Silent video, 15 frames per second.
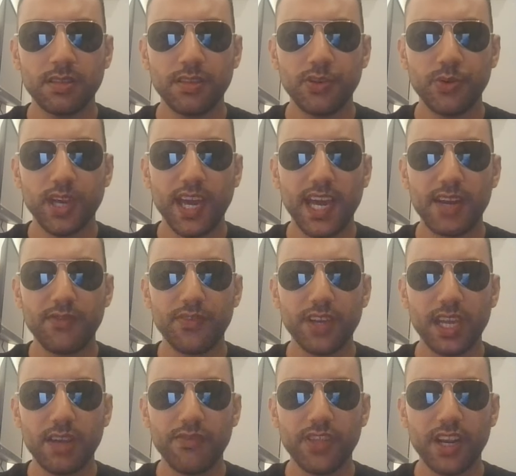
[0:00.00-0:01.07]
You can
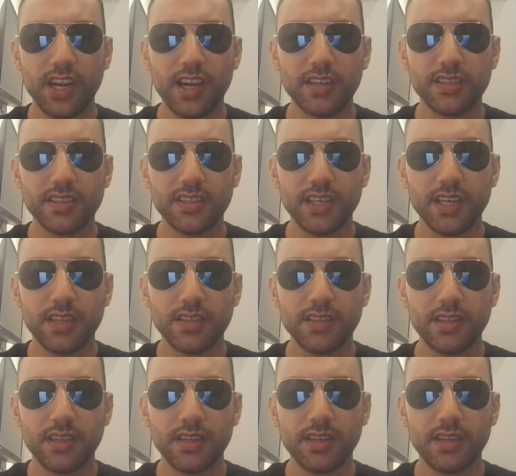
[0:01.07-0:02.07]
forgive the narcissist,